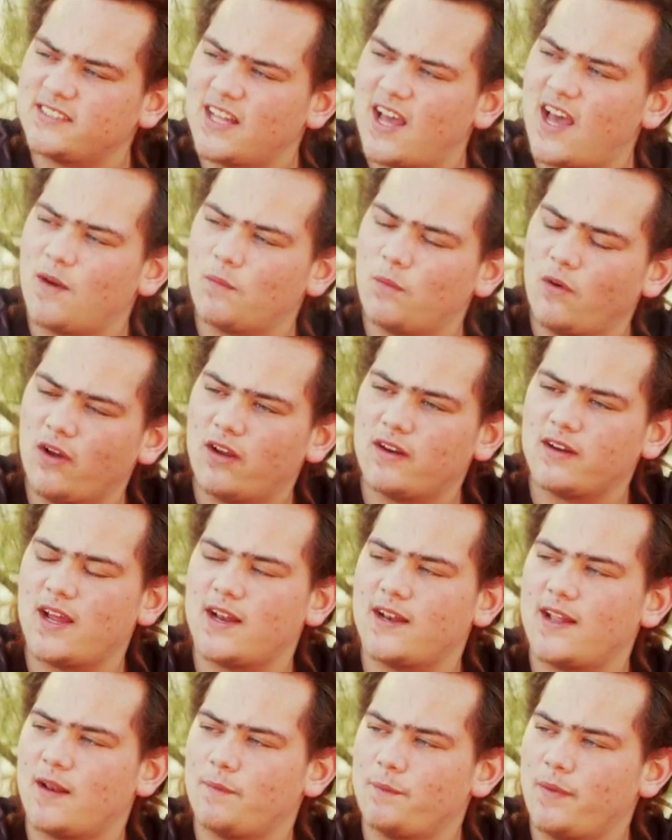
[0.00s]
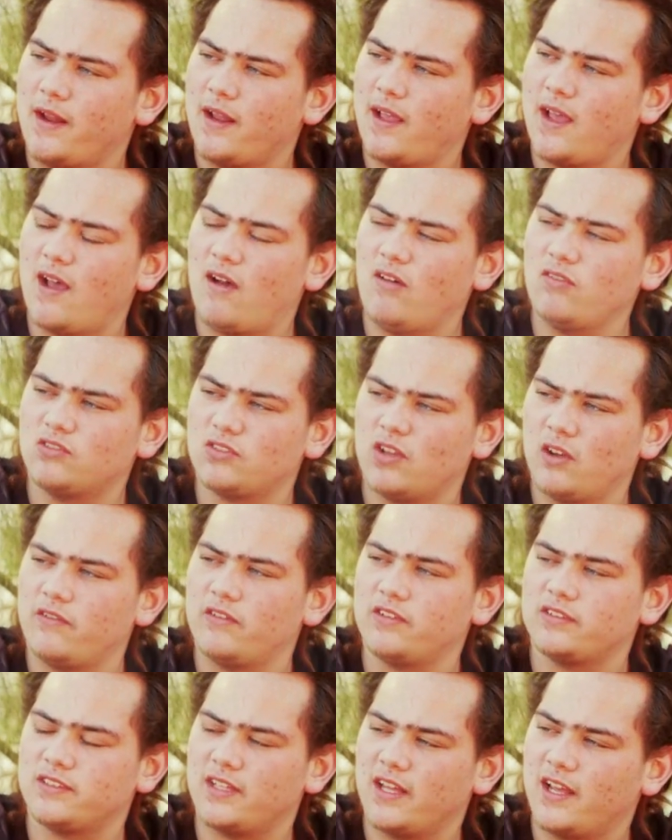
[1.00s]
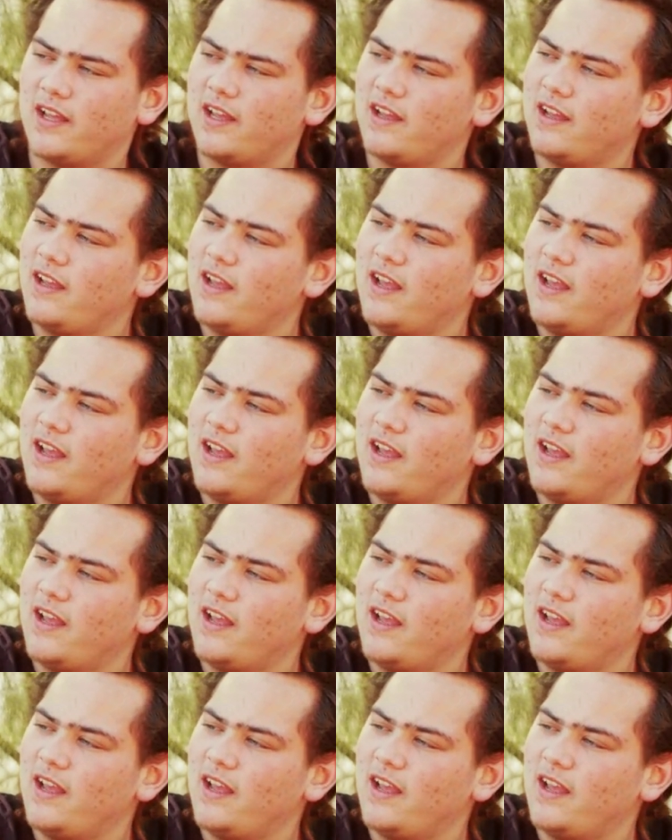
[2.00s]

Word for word: started working at that Bega Health Service there